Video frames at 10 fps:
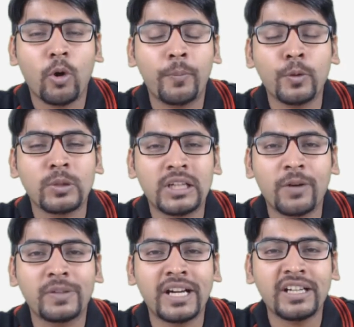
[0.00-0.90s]
hope you
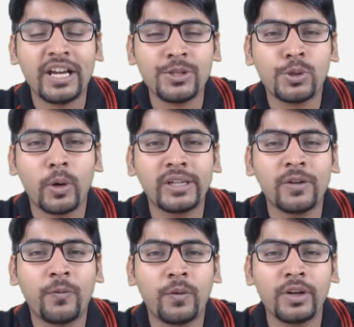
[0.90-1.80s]
loved and enjoyed
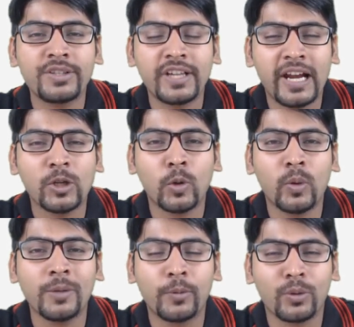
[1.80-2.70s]
the first Hello
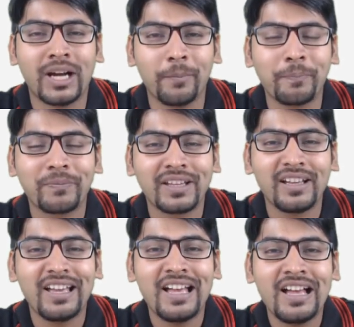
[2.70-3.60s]
World program.
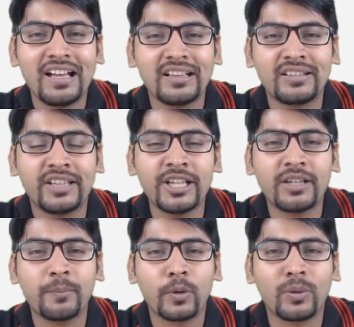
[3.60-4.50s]

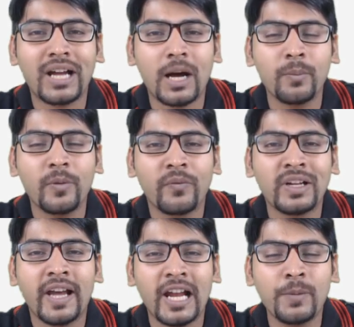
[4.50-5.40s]
This program
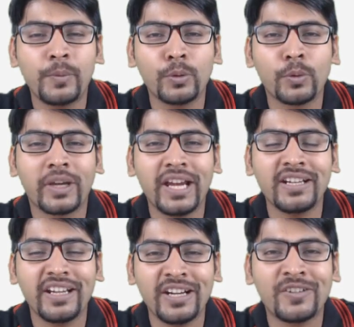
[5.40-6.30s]
will help you to
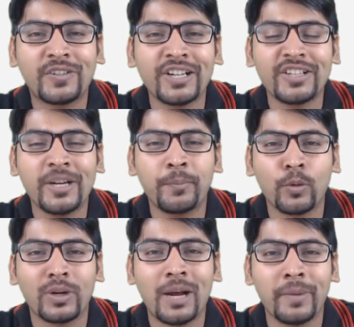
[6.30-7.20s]
gain interest in
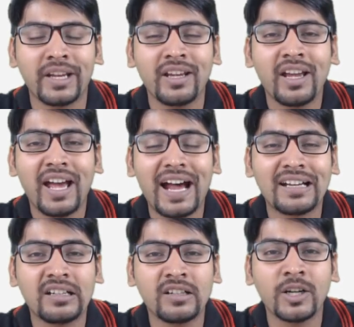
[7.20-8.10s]
programming
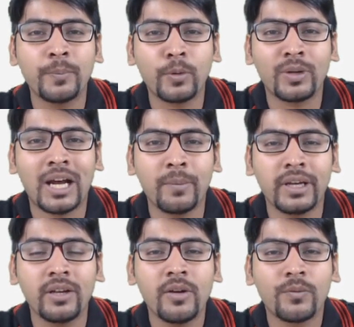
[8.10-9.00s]
and learn
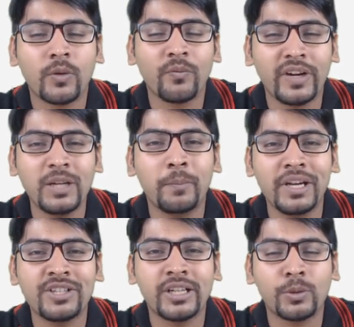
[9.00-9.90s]
programming from very
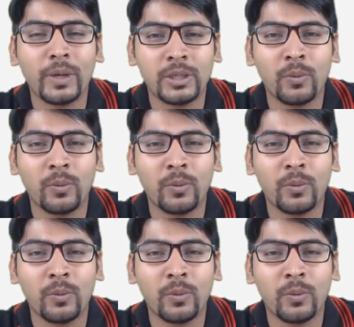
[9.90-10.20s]
basic to